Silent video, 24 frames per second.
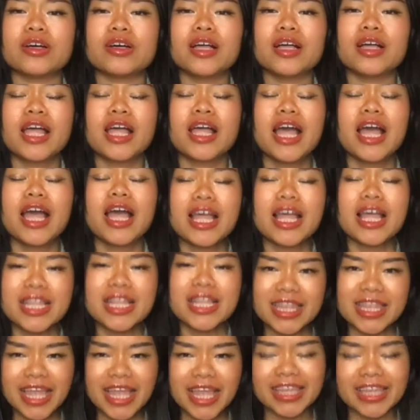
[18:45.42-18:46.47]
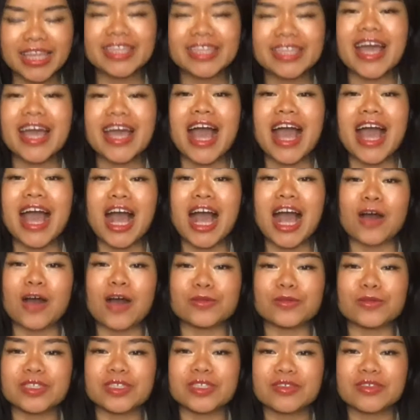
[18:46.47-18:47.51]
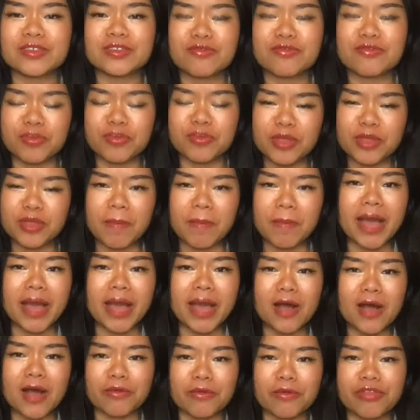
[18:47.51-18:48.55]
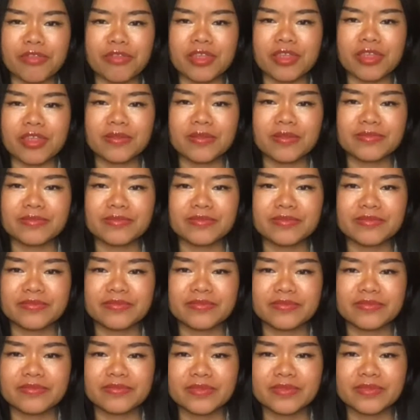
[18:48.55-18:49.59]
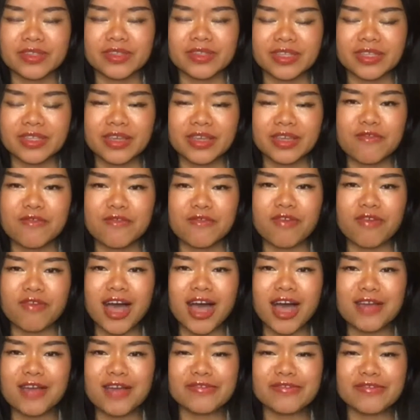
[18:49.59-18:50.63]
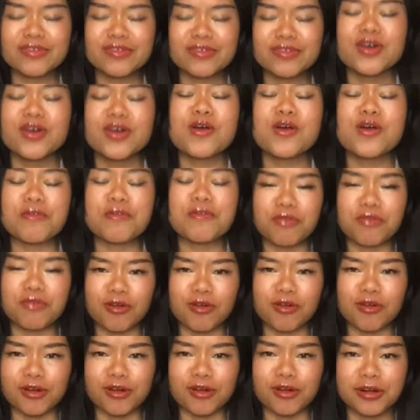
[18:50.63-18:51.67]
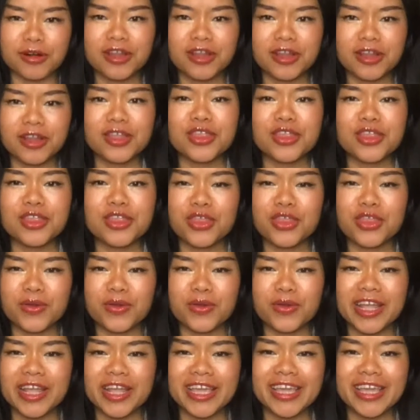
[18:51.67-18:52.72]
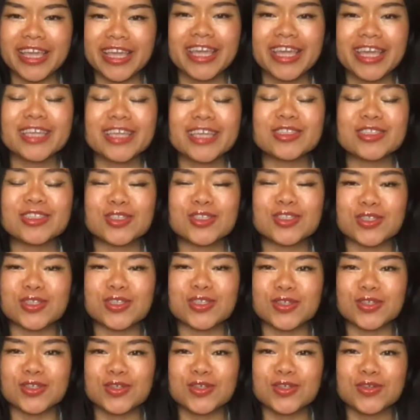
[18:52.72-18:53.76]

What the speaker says: Let it out from your mouth. 5, 4, 3, 2,